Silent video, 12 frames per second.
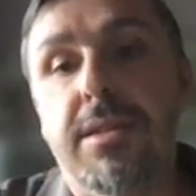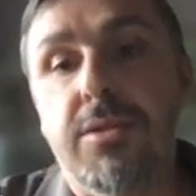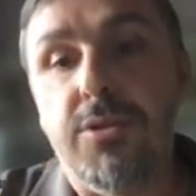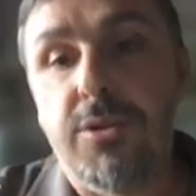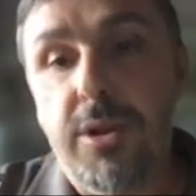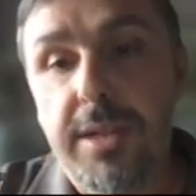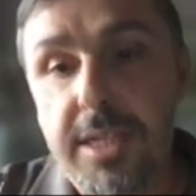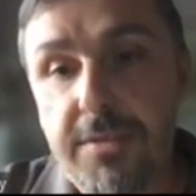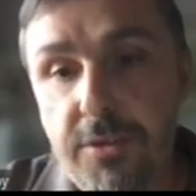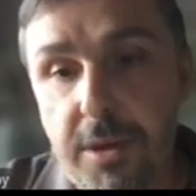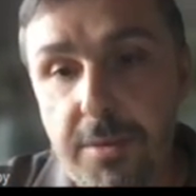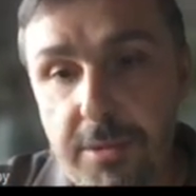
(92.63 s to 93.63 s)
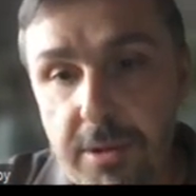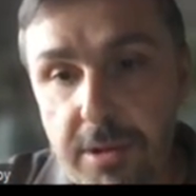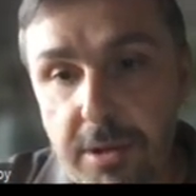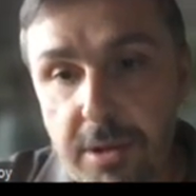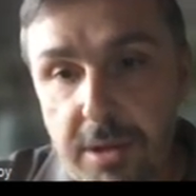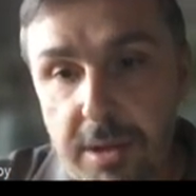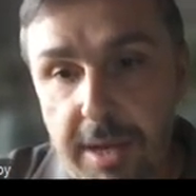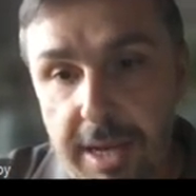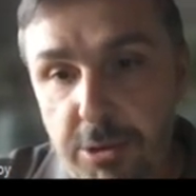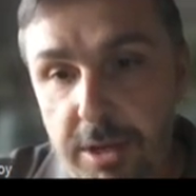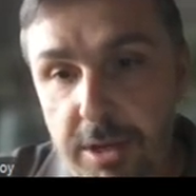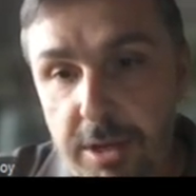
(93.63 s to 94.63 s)
two colleagues from
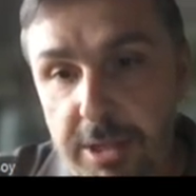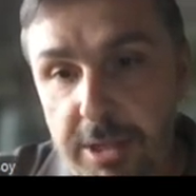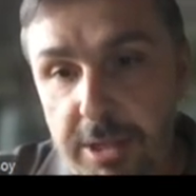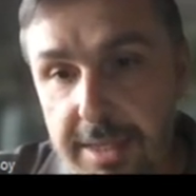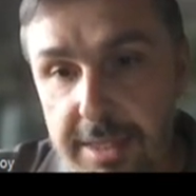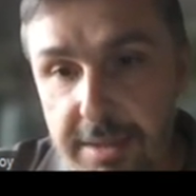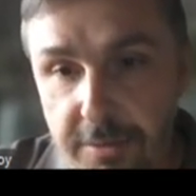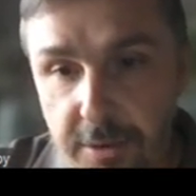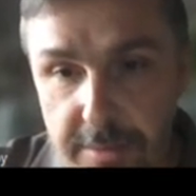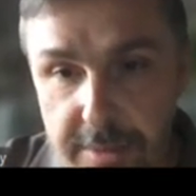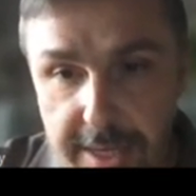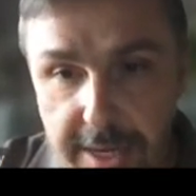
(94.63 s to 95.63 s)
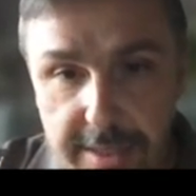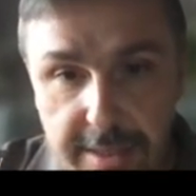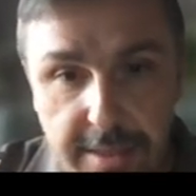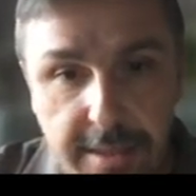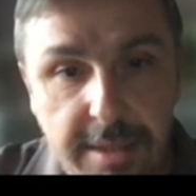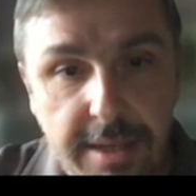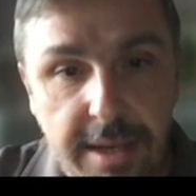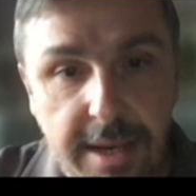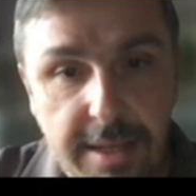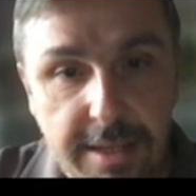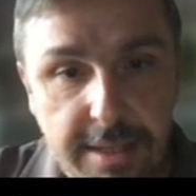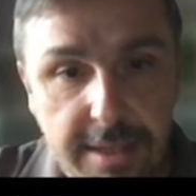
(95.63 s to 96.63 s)
Eduardo Serrati is from Dresden,
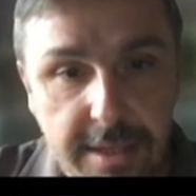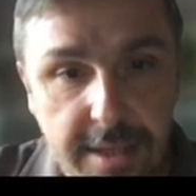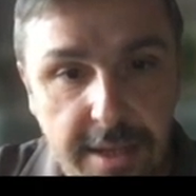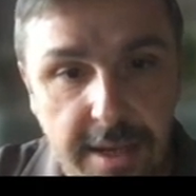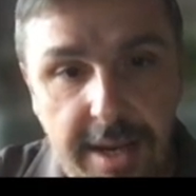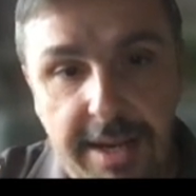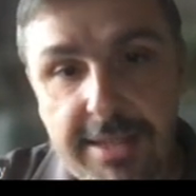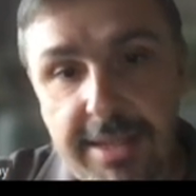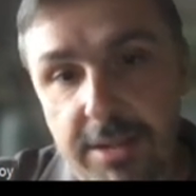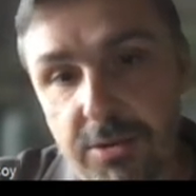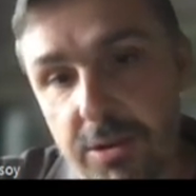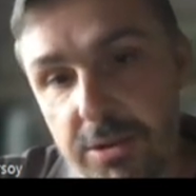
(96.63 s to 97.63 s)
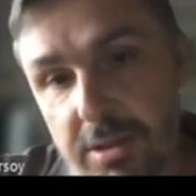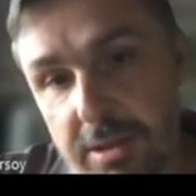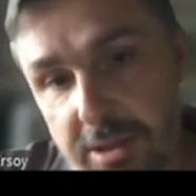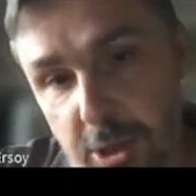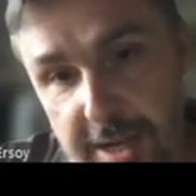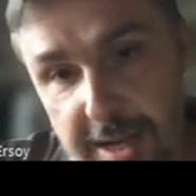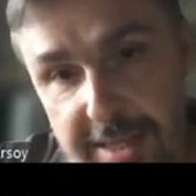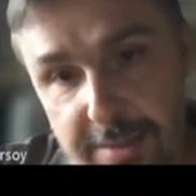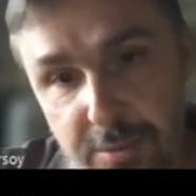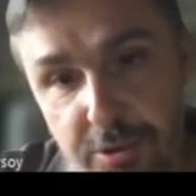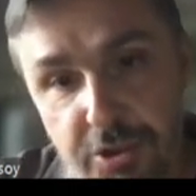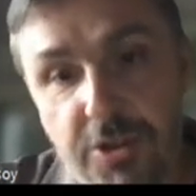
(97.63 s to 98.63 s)
and Alessandro Diogari di
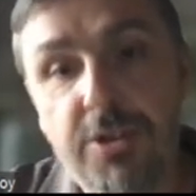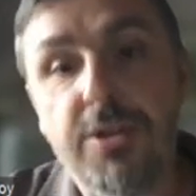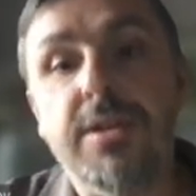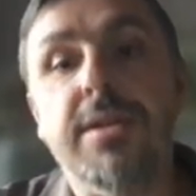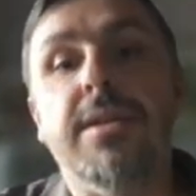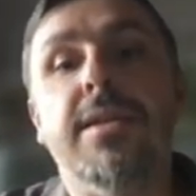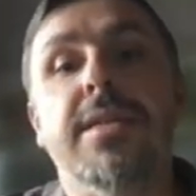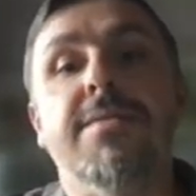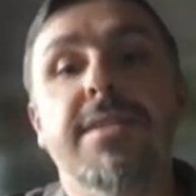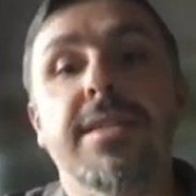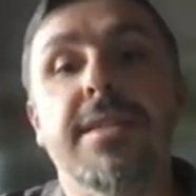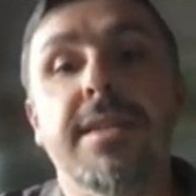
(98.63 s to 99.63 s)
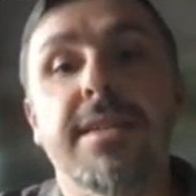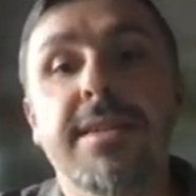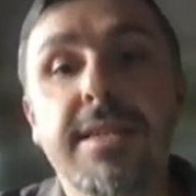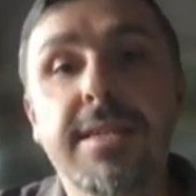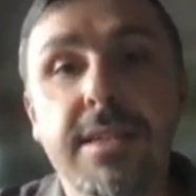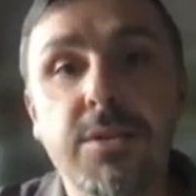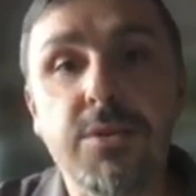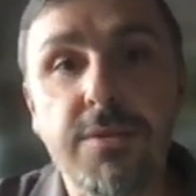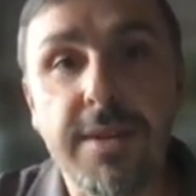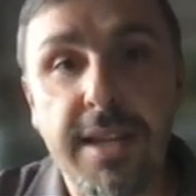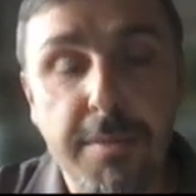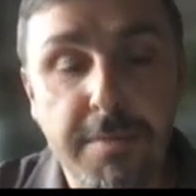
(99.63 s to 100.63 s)
Burgio is visiting Dresden. So
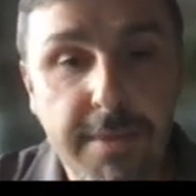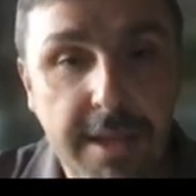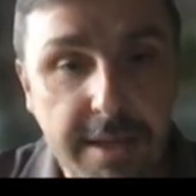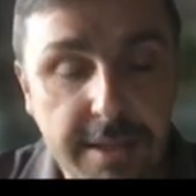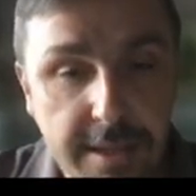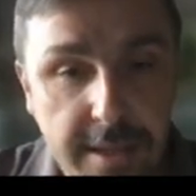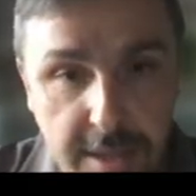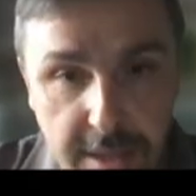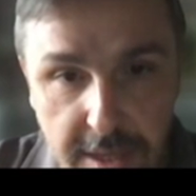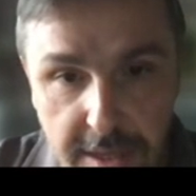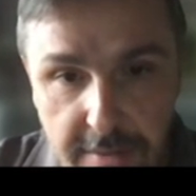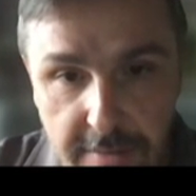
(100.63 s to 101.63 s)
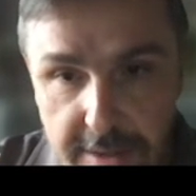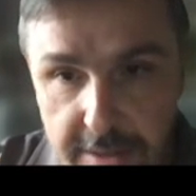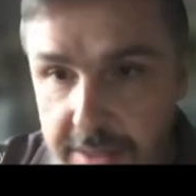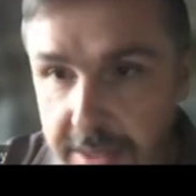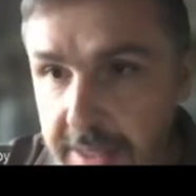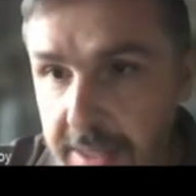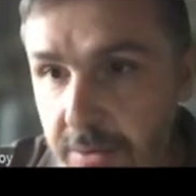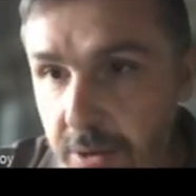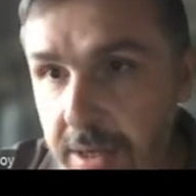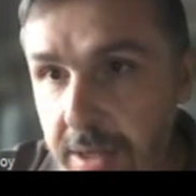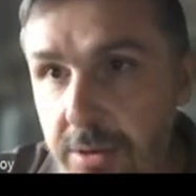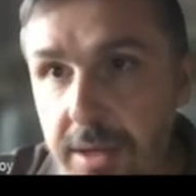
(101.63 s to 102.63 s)
when I'm there, we started
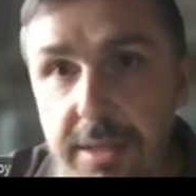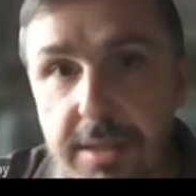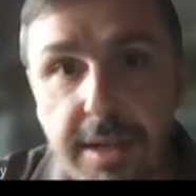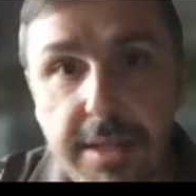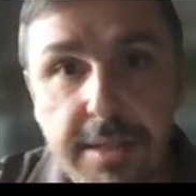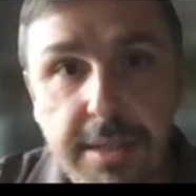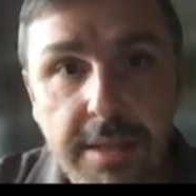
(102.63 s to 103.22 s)
working together, and